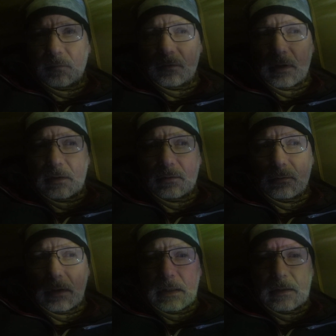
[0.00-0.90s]
So
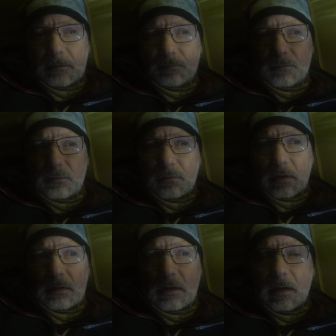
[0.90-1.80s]

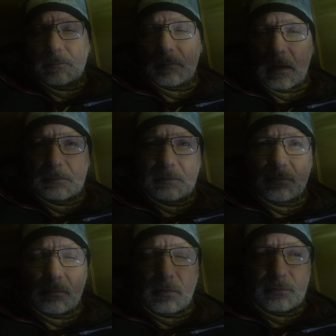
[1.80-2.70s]
I don't know, I'm giving
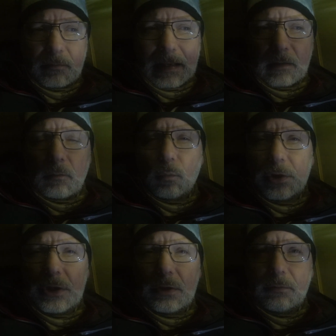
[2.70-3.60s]
some thoughts about that.
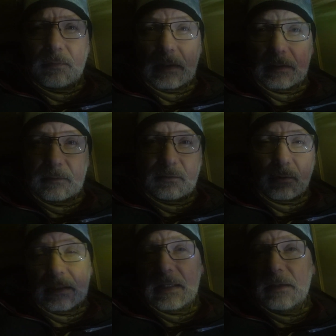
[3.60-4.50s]
What do you think?
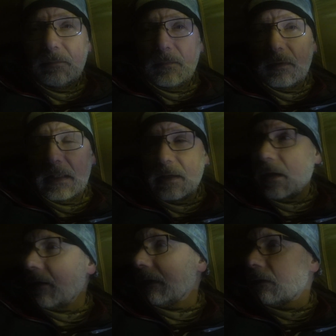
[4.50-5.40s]
Do I keep the
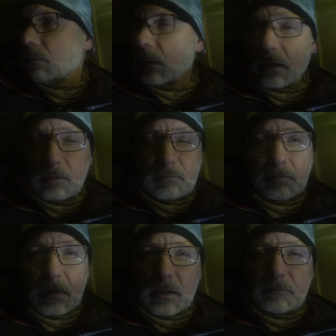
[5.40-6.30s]

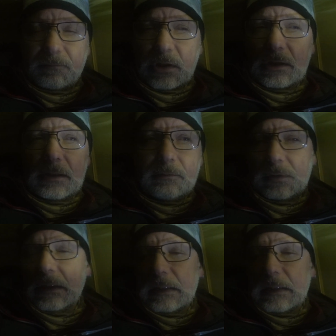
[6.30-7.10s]
RX100 Mark V?